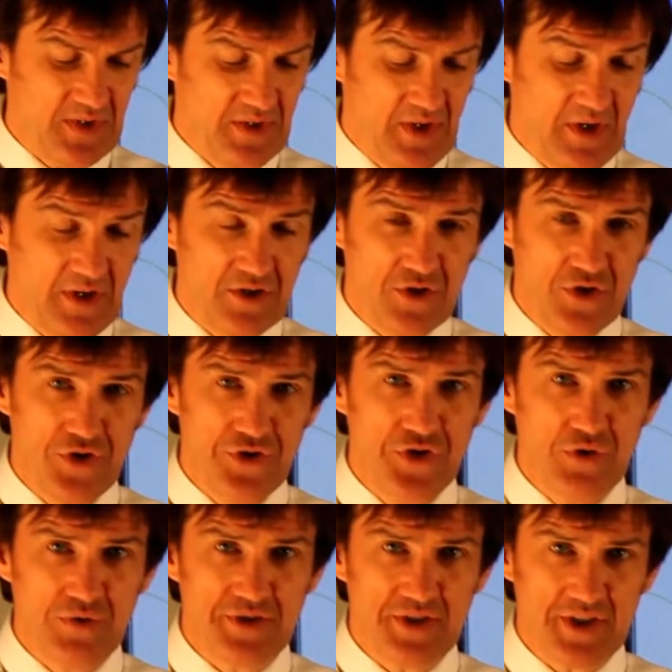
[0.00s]
Now, who
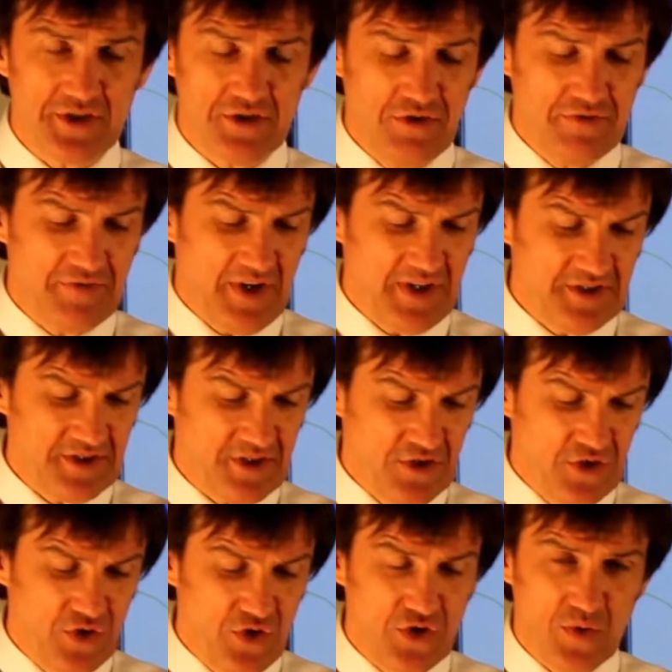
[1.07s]
knows this? Who finds
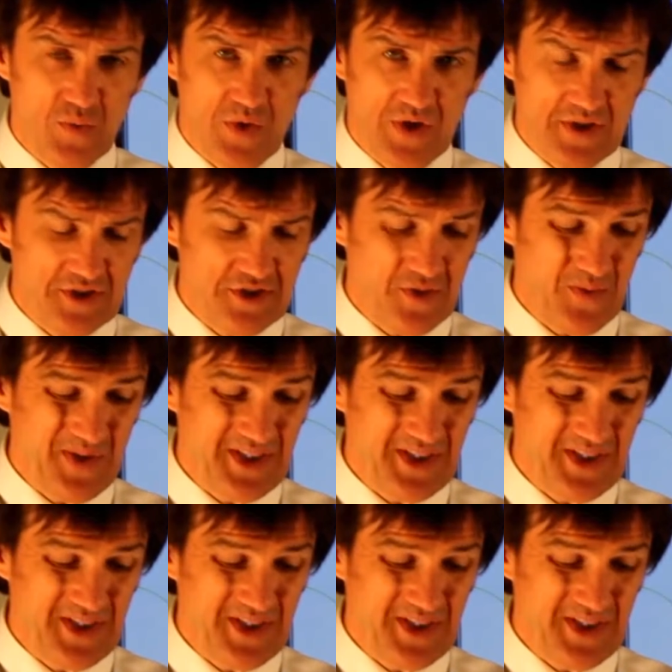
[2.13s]
that? Who can work this out?